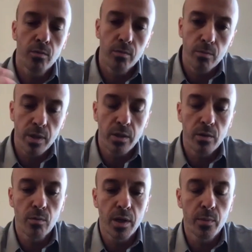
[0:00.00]
when you
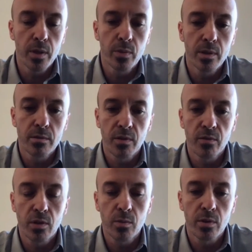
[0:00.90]
invite people,
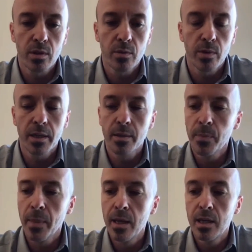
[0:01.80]
referral program, right?
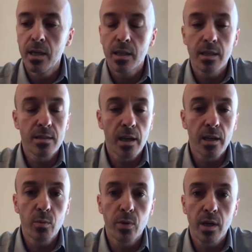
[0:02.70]
The
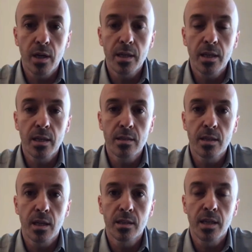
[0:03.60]
second part is
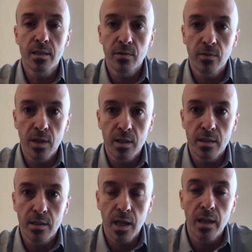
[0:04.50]
Daisy
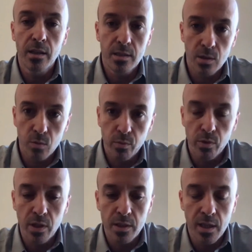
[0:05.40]
Fund, and this is what we're
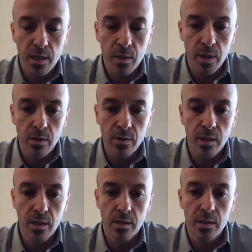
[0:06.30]
going to talk about,
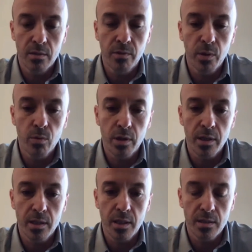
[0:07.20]
the rewarding
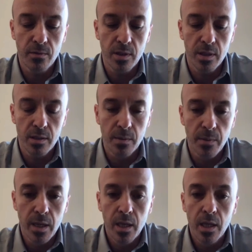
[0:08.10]
Daisy Fund.
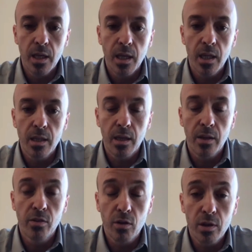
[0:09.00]
And the
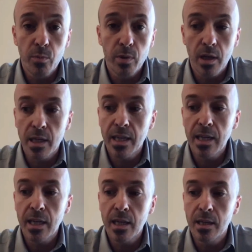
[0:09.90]
third part
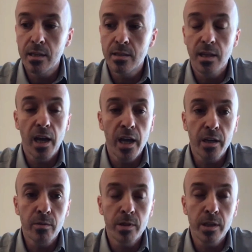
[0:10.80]
is
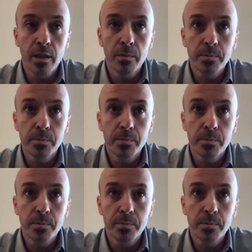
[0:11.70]
equity,